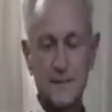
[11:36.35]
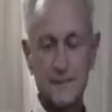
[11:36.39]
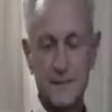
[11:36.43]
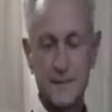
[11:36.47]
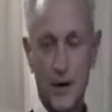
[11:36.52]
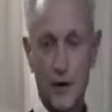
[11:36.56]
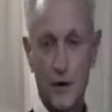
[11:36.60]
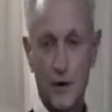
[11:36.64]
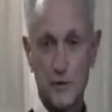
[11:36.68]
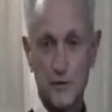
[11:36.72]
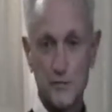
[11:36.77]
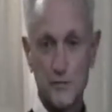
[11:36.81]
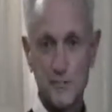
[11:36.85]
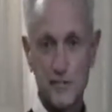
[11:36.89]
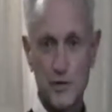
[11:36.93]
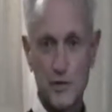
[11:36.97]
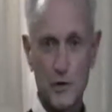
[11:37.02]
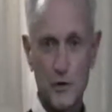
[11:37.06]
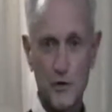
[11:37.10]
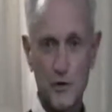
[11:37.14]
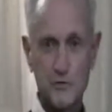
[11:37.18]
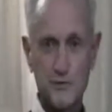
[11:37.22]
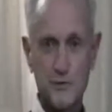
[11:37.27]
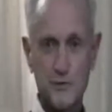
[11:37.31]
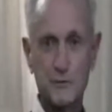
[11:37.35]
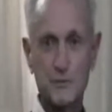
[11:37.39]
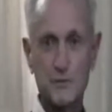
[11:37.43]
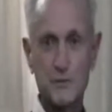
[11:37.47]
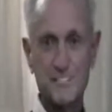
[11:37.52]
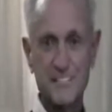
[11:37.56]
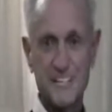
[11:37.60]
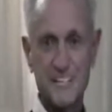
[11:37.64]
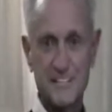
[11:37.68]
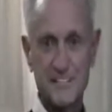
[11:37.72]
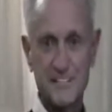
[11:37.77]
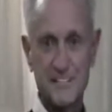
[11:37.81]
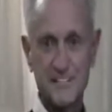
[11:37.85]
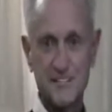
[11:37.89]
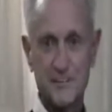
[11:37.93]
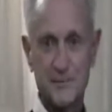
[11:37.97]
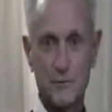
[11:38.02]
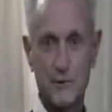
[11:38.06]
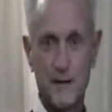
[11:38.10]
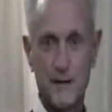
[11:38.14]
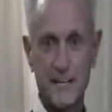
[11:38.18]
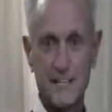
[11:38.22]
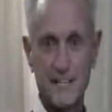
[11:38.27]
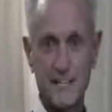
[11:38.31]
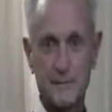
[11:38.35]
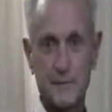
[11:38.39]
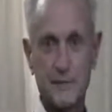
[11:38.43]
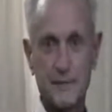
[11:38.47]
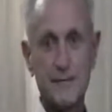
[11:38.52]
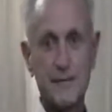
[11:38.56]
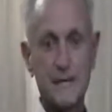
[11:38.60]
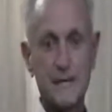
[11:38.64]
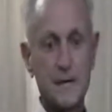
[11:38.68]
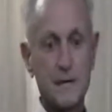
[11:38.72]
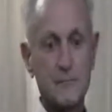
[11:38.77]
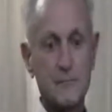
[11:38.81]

now her surgery was a hysterectomy,